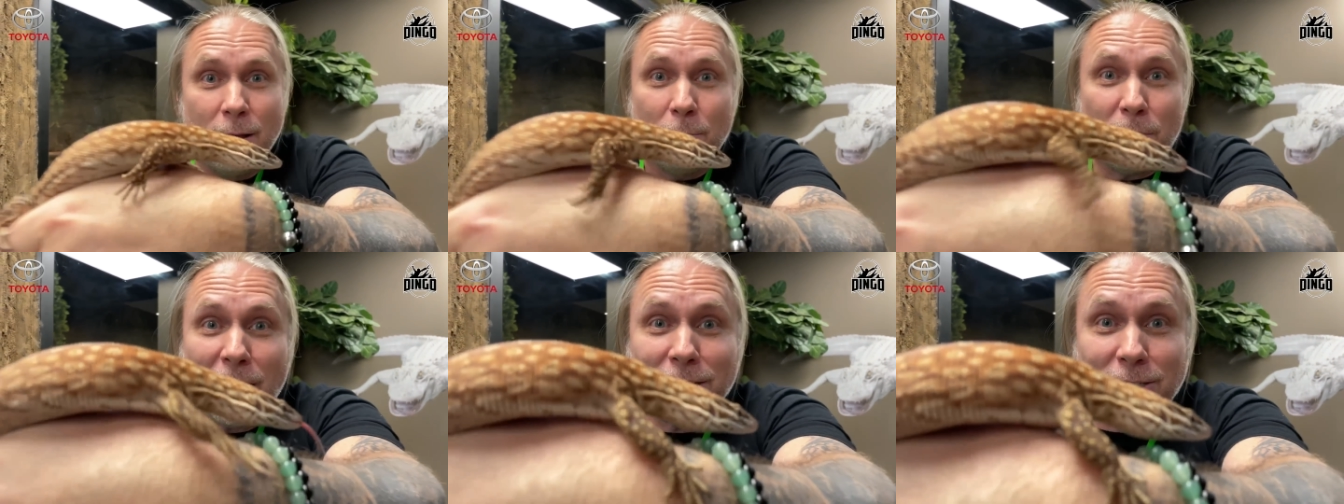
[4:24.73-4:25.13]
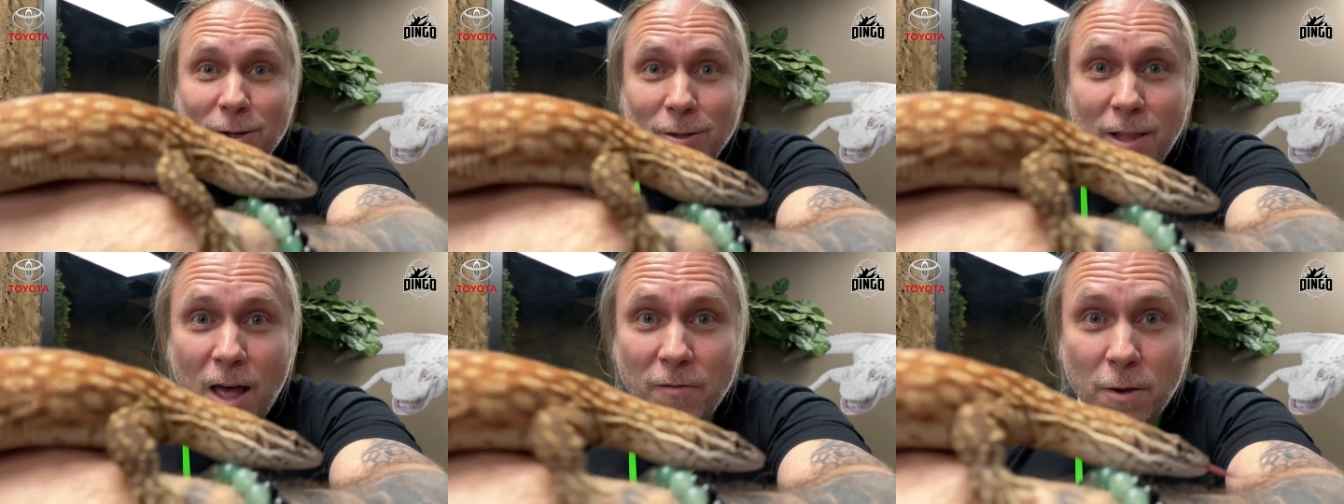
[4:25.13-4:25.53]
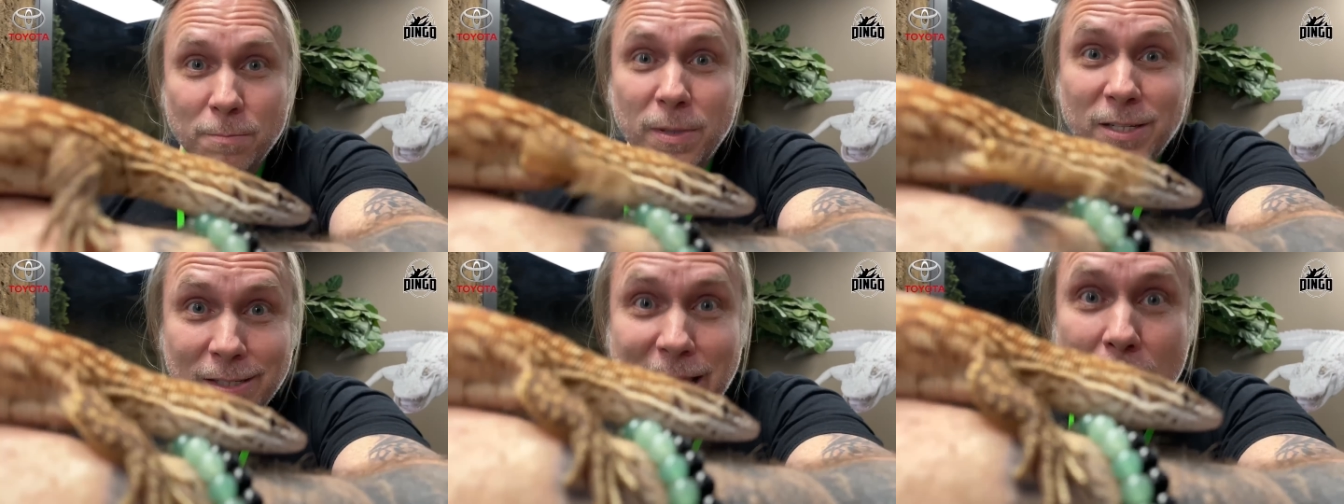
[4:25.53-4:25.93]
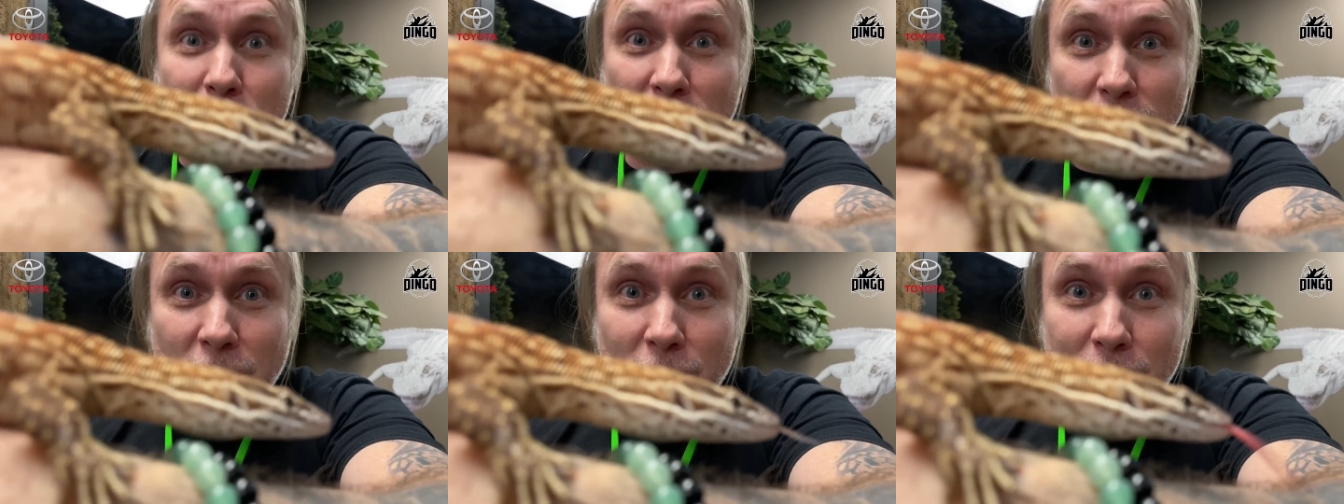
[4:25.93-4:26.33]
but I still love him. His name
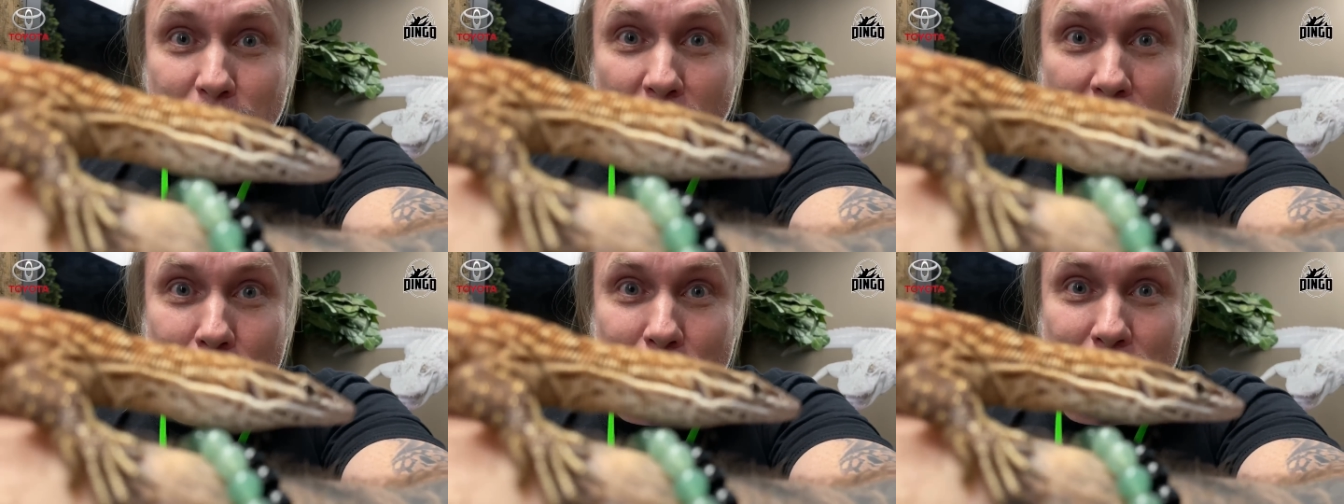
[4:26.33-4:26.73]
is Cherry Pop.